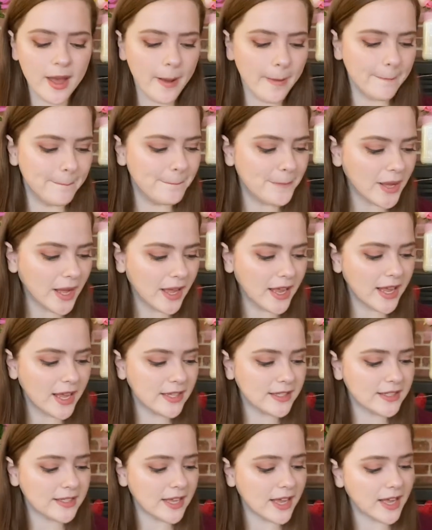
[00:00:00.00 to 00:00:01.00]
But
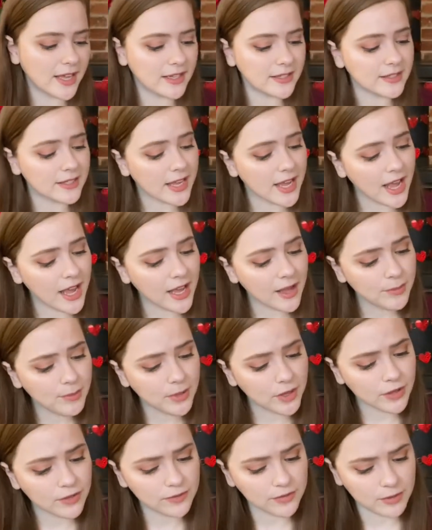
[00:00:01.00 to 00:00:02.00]
it says, "Hey,
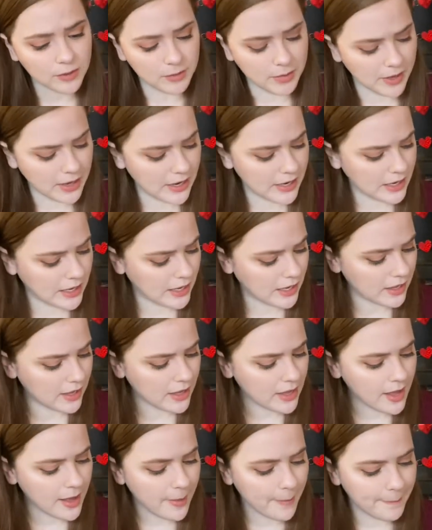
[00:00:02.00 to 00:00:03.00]
beautiful Bonnie,
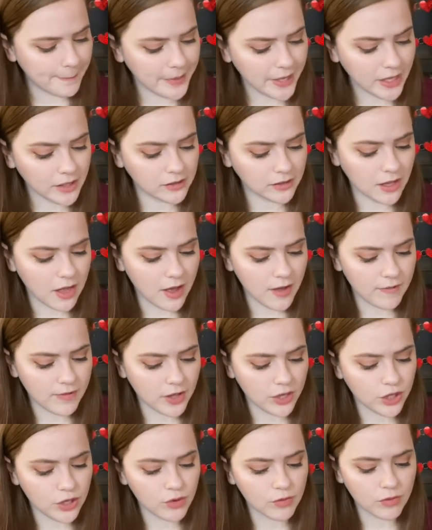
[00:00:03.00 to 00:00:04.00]
big love,
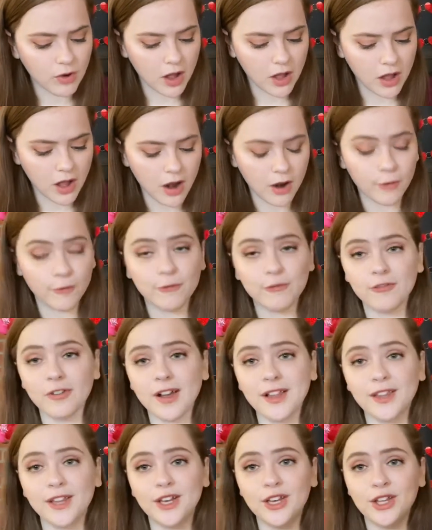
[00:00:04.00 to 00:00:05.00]
you rock our
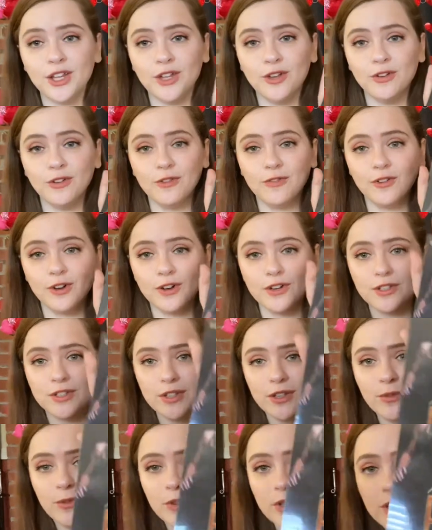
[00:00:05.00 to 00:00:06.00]
Frelin universe,"
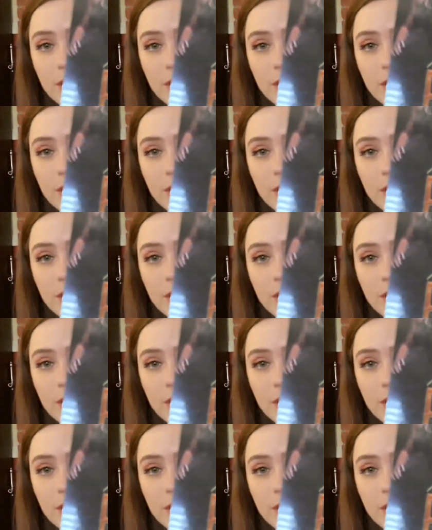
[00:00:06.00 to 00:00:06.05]
which